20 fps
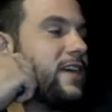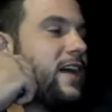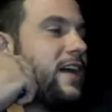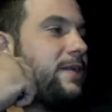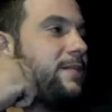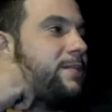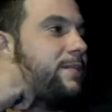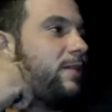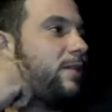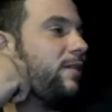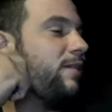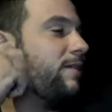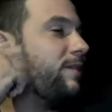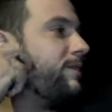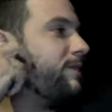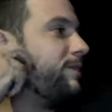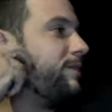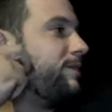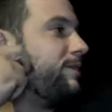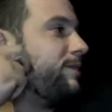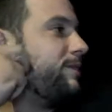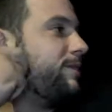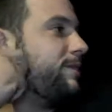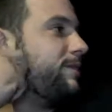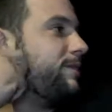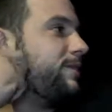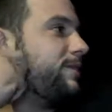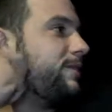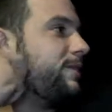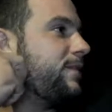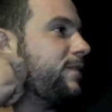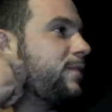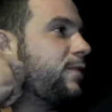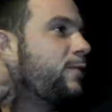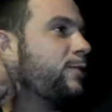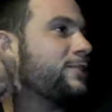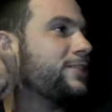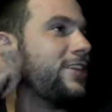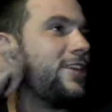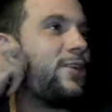Suicide Blonde.
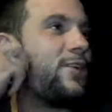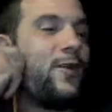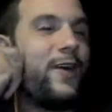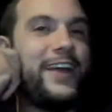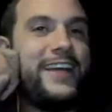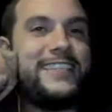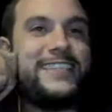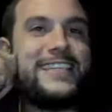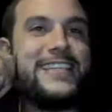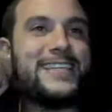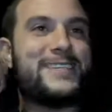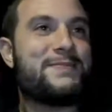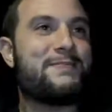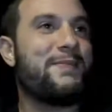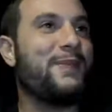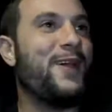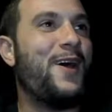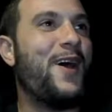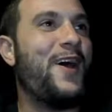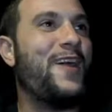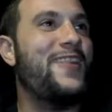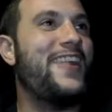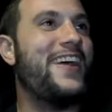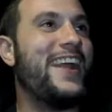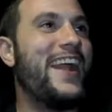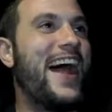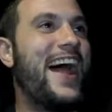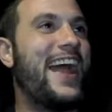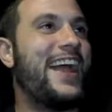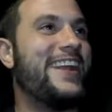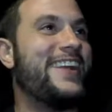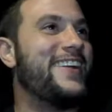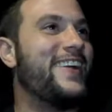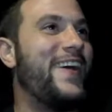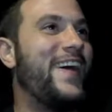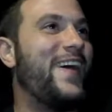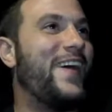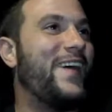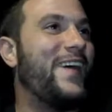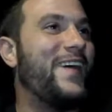Who's the craziest blonde that I know?